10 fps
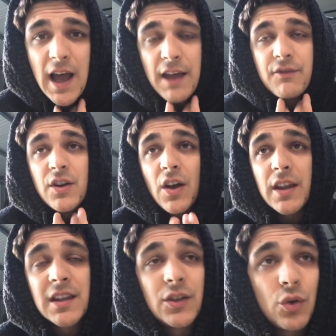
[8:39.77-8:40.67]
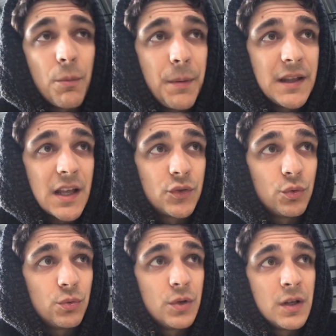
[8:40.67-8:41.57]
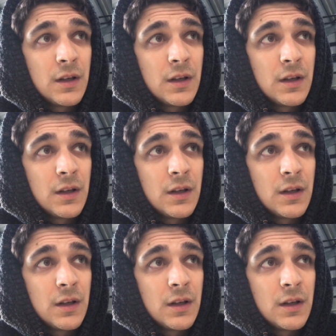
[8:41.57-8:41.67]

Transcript: I have nothing to compare that to